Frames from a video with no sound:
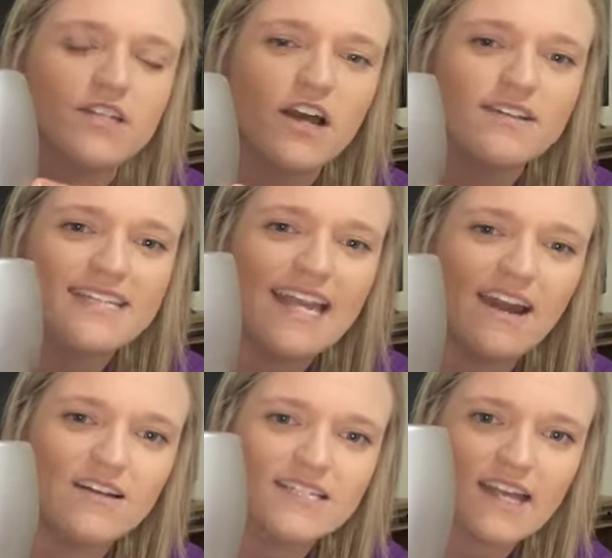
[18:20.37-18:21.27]
Y'all see
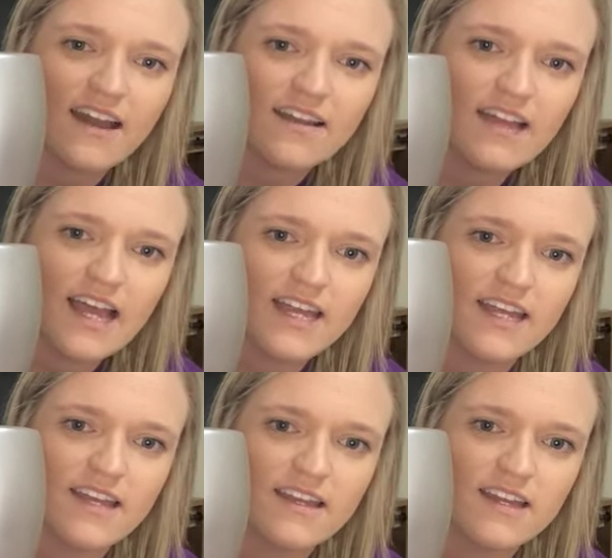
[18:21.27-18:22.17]
how it's kind of like,
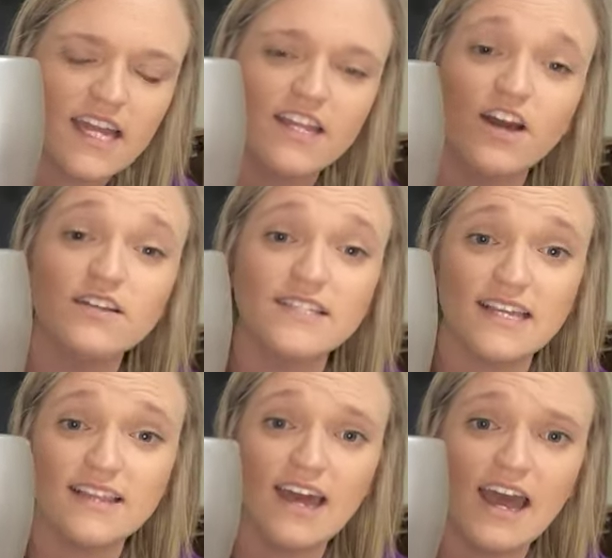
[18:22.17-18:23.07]
can y'all
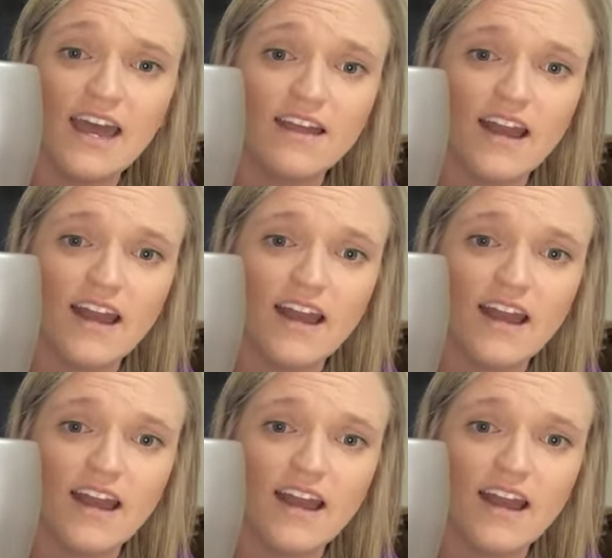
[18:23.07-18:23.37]
see that?